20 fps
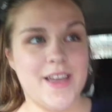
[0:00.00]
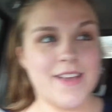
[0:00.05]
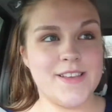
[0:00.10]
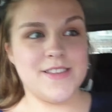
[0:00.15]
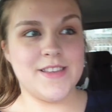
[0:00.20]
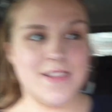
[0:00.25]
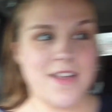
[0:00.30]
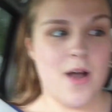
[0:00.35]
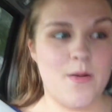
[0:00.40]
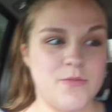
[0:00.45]

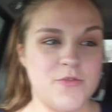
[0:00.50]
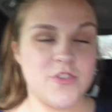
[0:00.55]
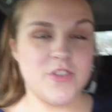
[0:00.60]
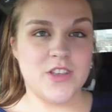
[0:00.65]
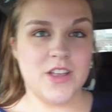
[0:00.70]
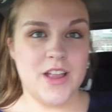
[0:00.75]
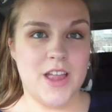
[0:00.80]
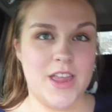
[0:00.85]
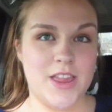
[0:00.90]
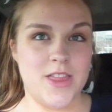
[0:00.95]
guess I'm
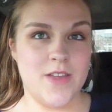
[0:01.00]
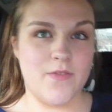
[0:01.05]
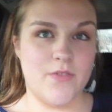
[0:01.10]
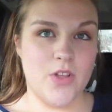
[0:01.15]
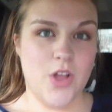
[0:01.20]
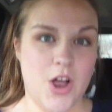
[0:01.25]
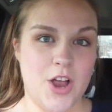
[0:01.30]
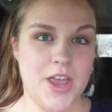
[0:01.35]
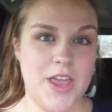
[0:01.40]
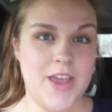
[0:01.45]
just going to end the
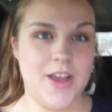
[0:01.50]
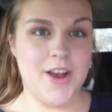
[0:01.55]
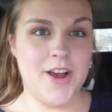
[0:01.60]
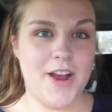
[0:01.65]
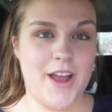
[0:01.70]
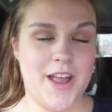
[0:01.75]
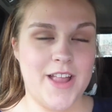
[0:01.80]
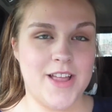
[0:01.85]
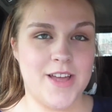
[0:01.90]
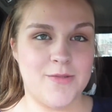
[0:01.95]
vlog
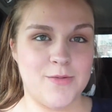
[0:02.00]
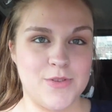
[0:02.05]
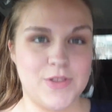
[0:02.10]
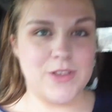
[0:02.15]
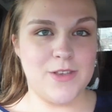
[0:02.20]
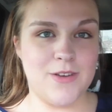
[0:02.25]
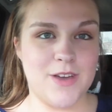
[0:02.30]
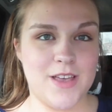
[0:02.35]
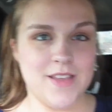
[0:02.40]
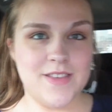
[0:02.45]
here. And I will
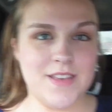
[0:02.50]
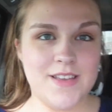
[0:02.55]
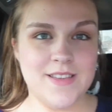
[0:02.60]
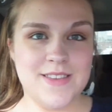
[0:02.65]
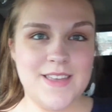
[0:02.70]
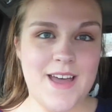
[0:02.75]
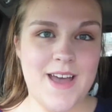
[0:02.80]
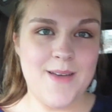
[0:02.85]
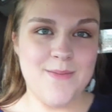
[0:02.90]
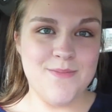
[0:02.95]
see you guys
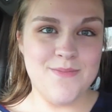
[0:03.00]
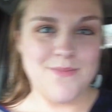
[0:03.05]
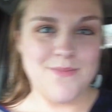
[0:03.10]
next time.